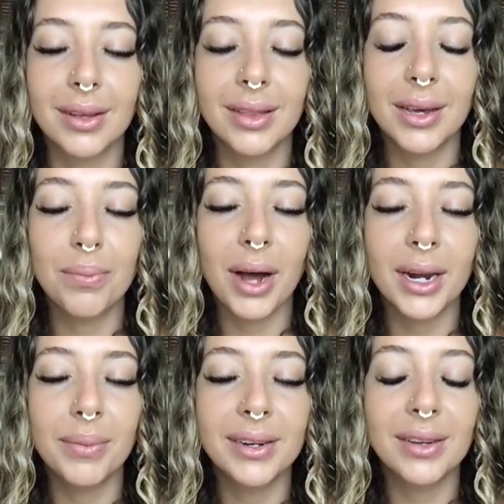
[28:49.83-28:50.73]
the
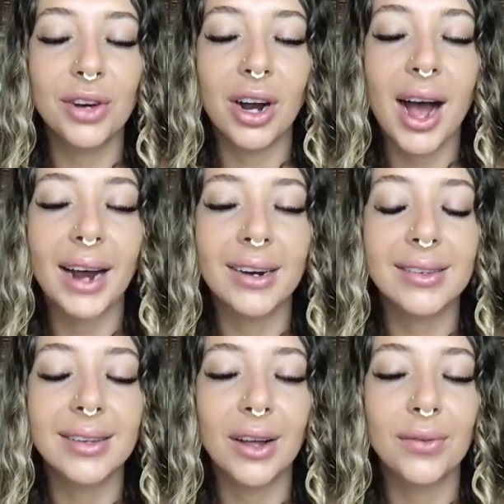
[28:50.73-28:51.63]
embodiment of your higher
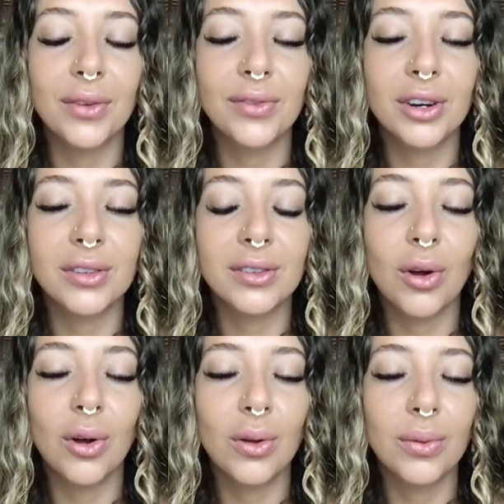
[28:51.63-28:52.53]
self, of your
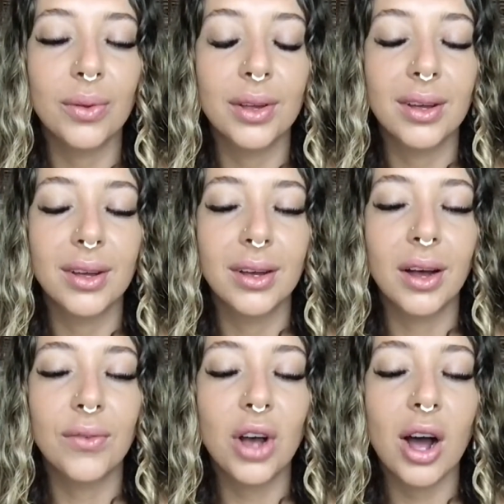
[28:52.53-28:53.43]
soul,
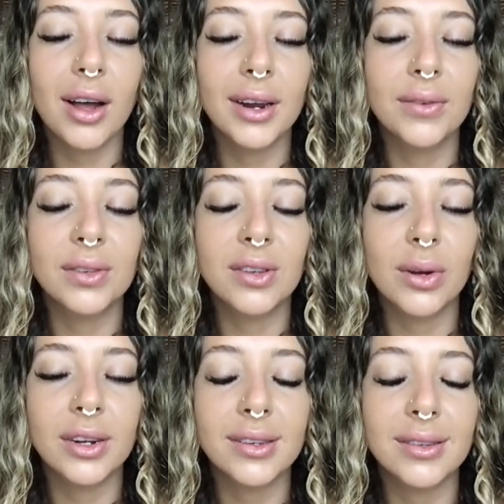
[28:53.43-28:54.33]
of God, of
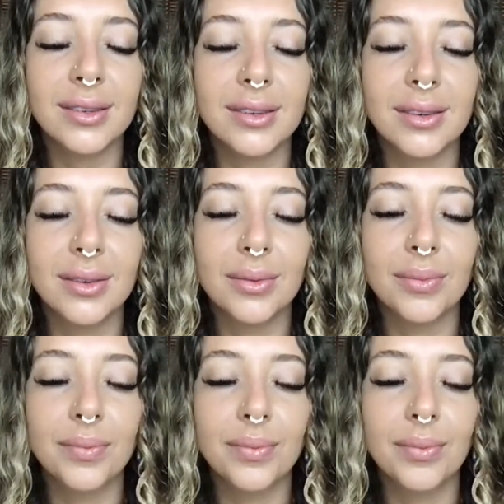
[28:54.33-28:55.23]
Source,
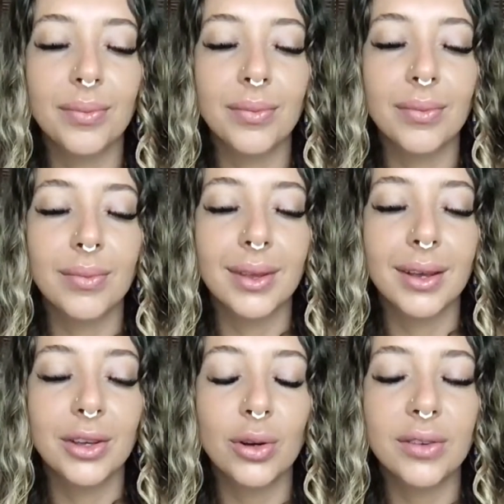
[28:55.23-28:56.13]

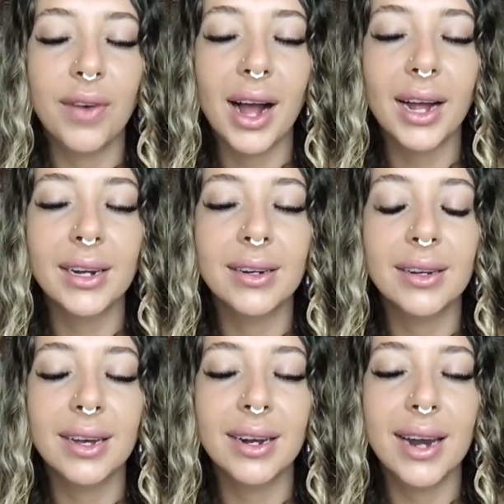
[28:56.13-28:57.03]
your divine
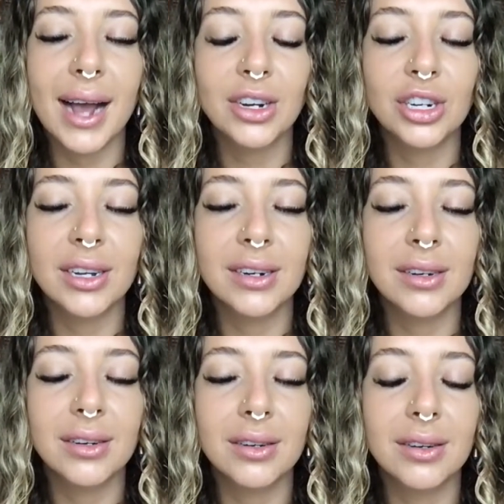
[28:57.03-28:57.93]

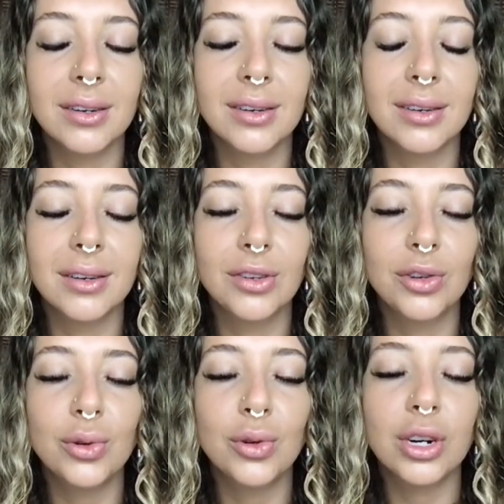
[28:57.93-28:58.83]
connection
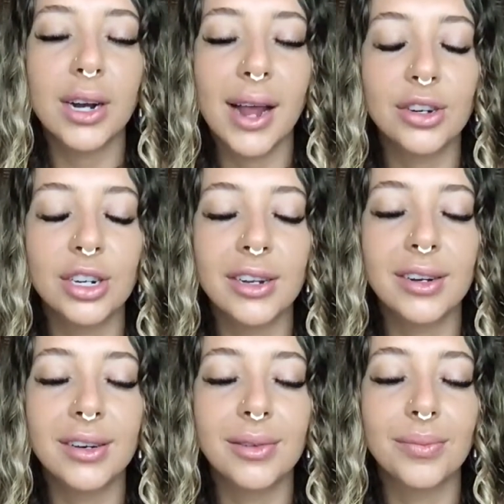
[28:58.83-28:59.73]
to creation,